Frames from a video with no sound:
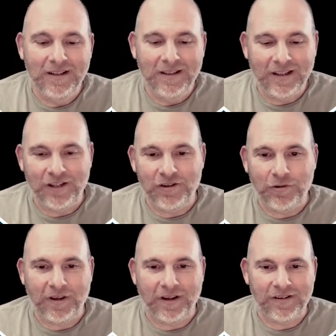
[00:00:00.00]
can
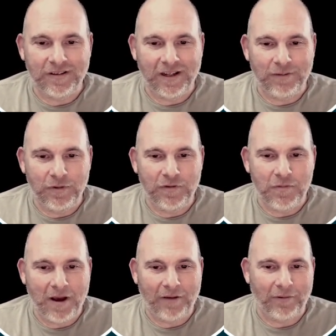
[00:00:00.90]
do things like move the
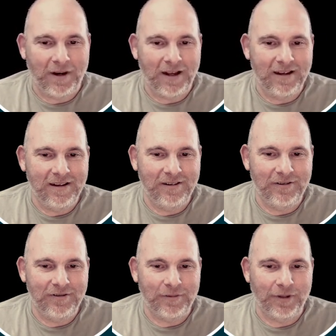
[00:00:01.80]
mouth
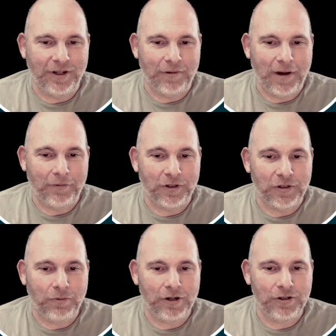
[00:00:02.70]
around and play around with
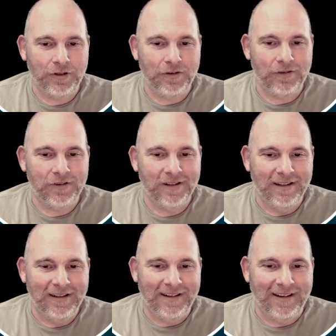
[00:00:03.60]
expressions
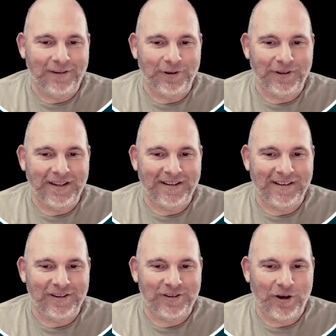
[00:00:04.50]
and really get
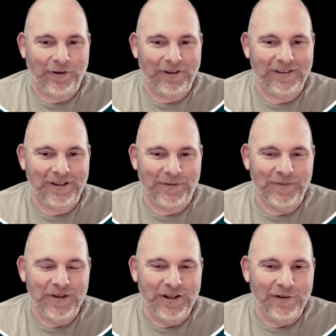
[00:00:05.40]
things going. So
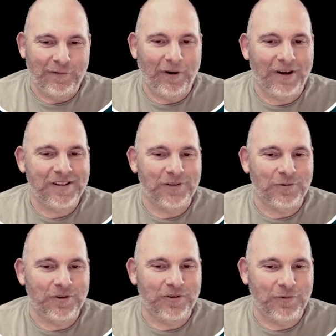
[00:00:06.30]
for us, this
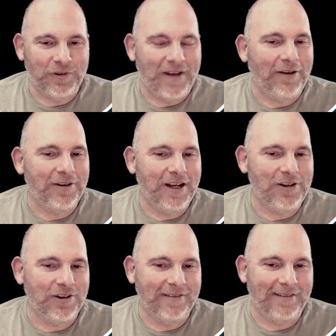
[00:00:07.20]
was
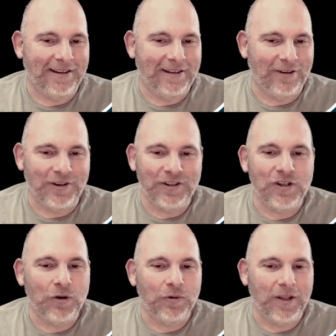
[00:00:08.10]
validation that there is
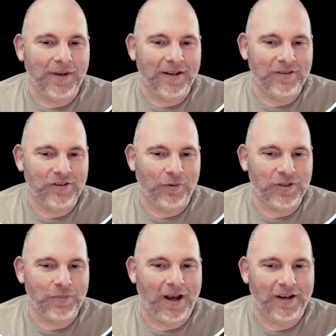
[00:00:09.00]
no limit to
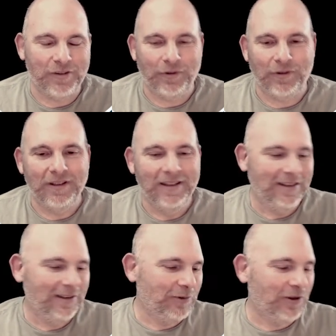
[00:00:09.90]
what's possible
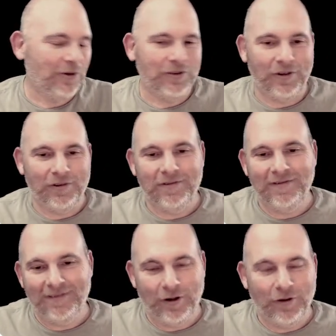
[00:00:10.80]
with Ozone,
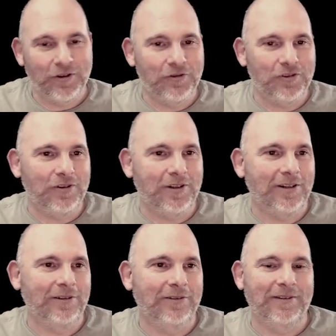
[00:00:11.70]
Ozone
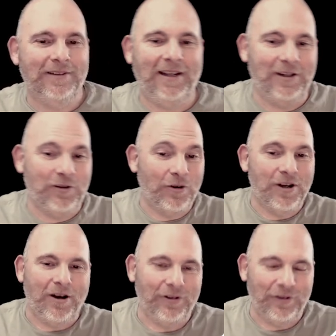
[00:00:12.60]
Studio, and your
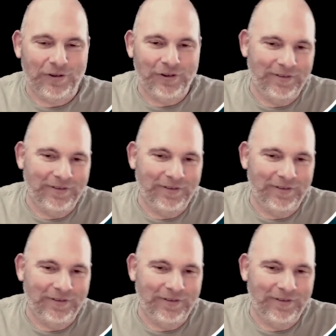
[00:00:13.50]
characters.